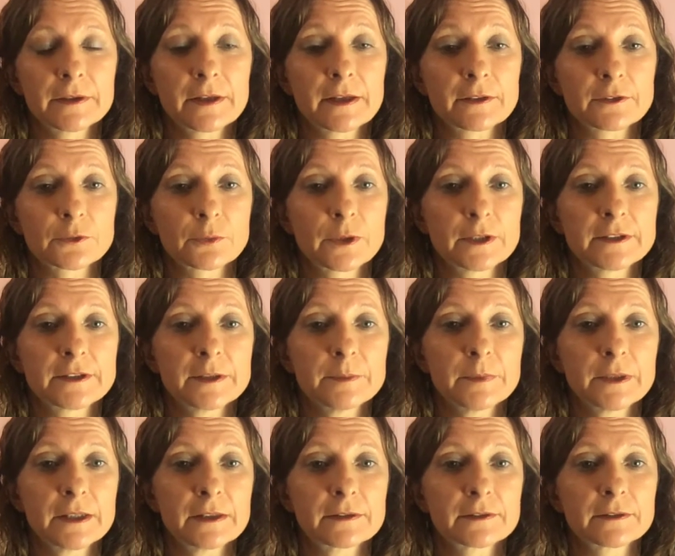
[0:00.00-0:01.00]
the next 20
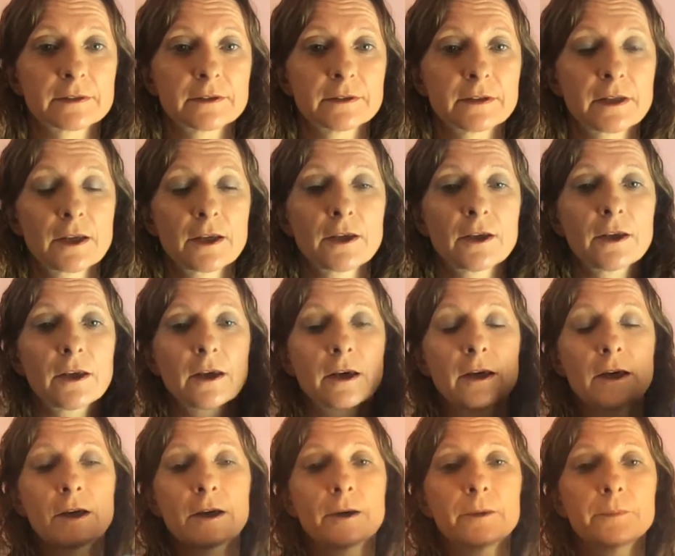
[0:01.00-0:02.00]
minutes
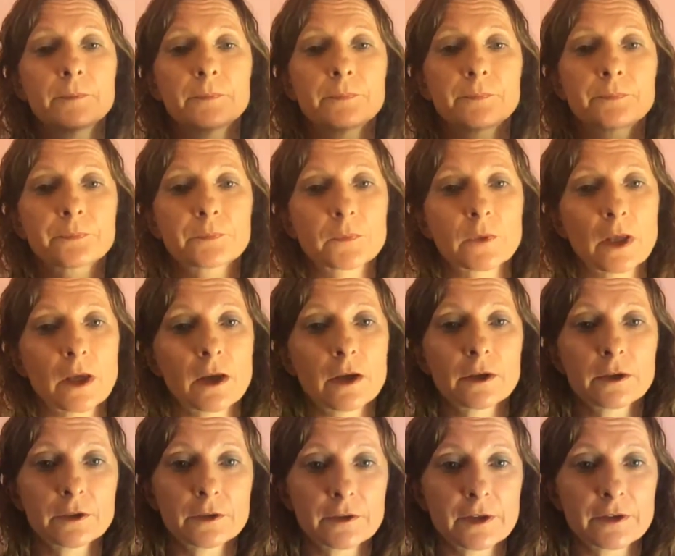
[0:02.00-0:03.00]
and
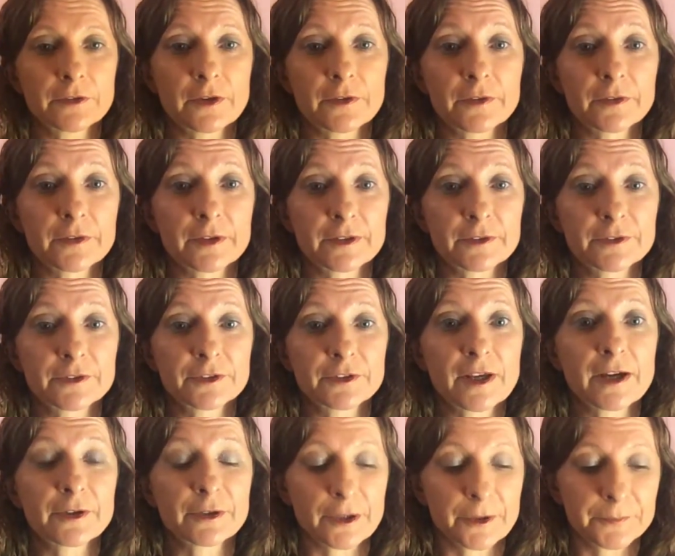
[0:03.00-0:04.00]
there's other things to
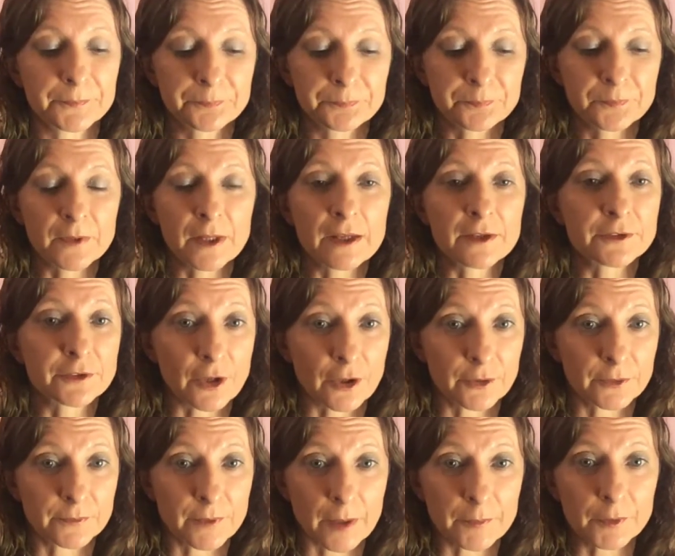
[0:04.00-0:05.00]
tell you.
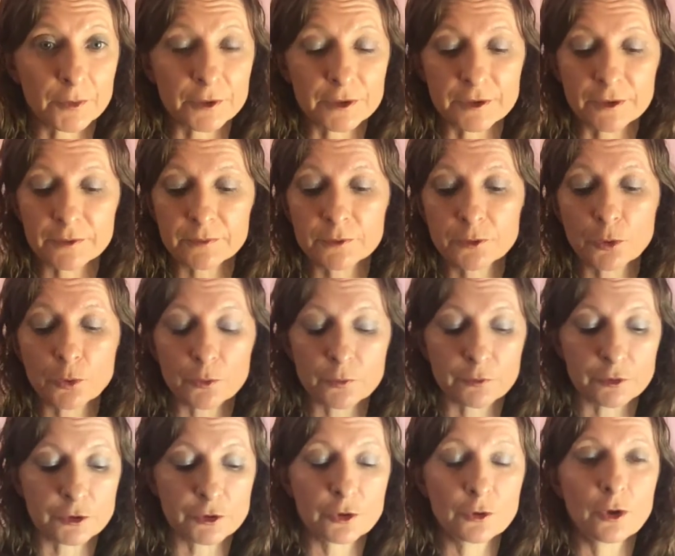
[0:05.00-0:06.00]
So I'm not going to talk
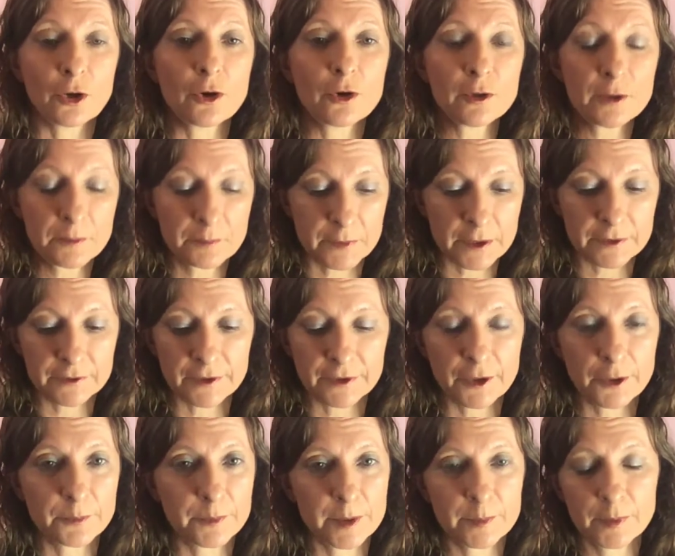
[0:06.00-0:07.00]
for too long because I
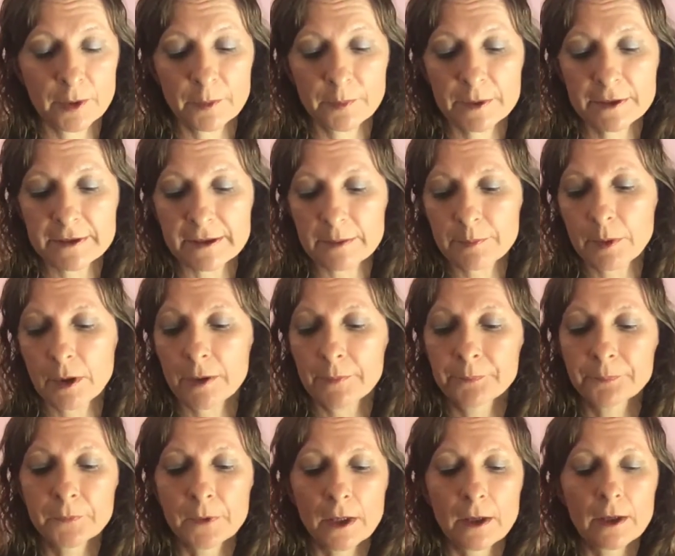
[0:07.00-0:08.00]
know people are busy, but
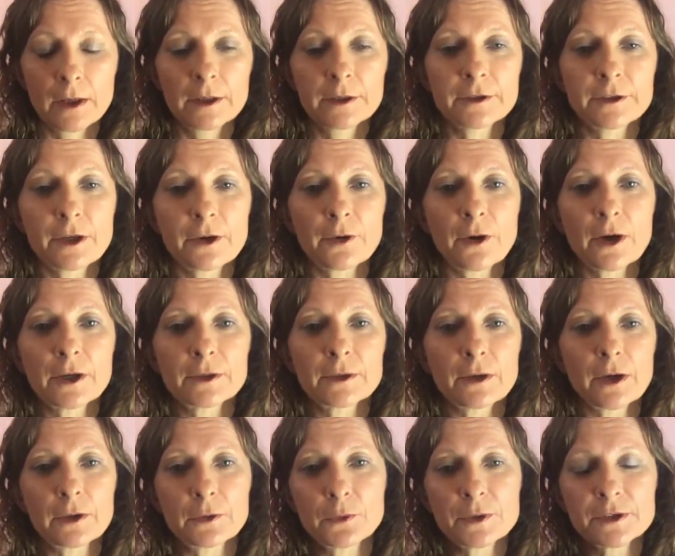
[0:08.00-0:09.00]
you know,
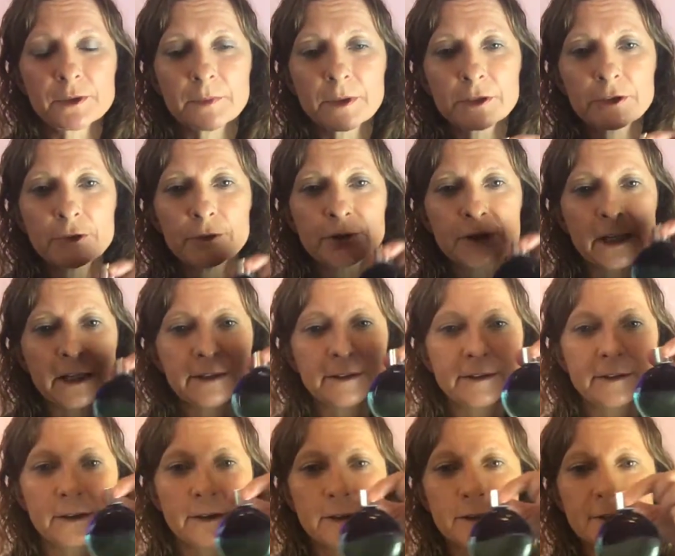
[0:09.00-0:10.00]
I always on my
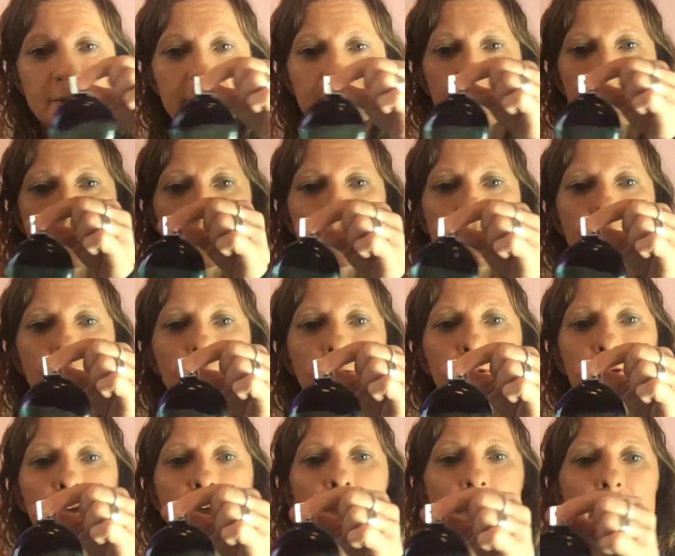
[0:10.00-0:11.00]
newsletter
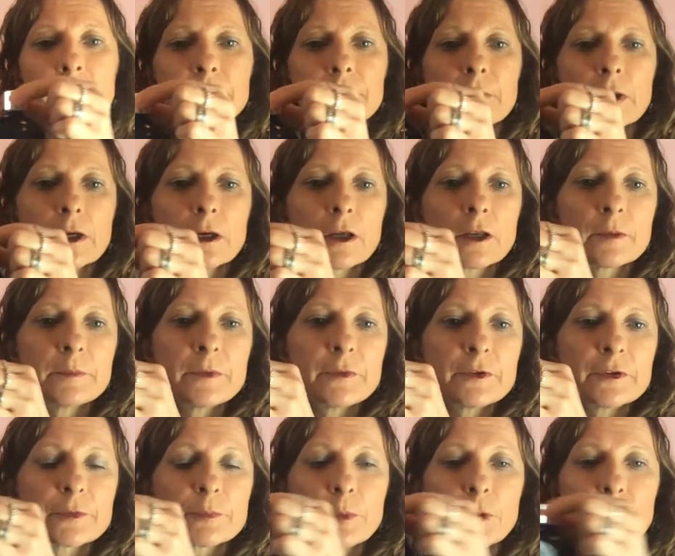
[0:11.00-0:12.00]
include a Colour
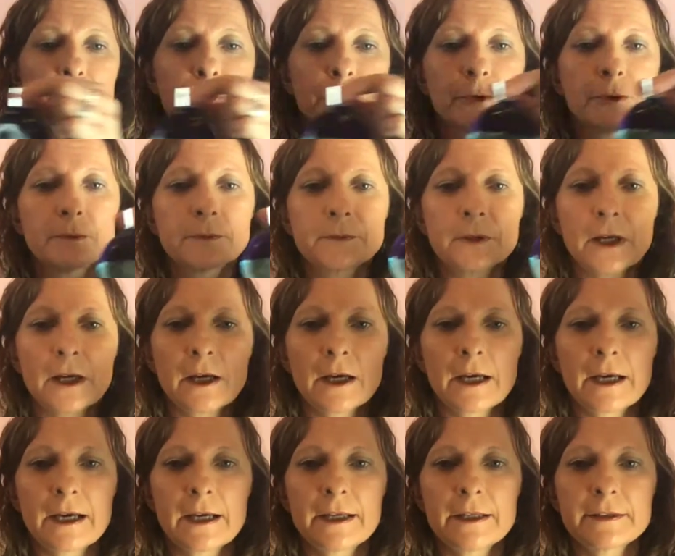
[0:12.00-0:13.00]
Mirrors bottle,
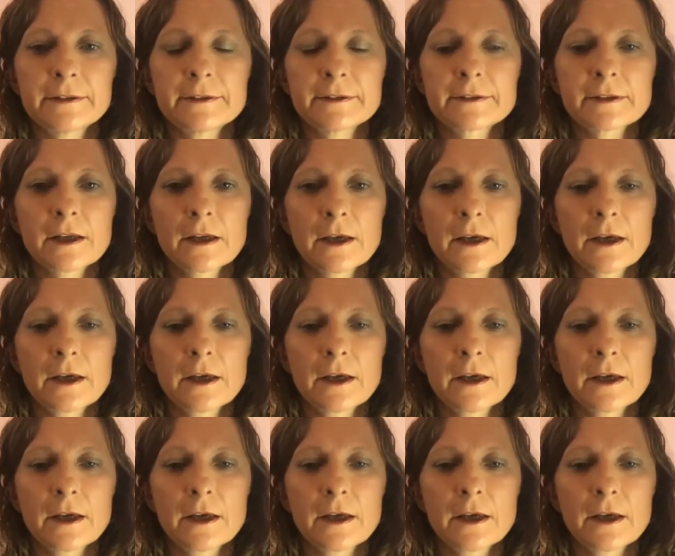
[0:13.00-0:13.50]
and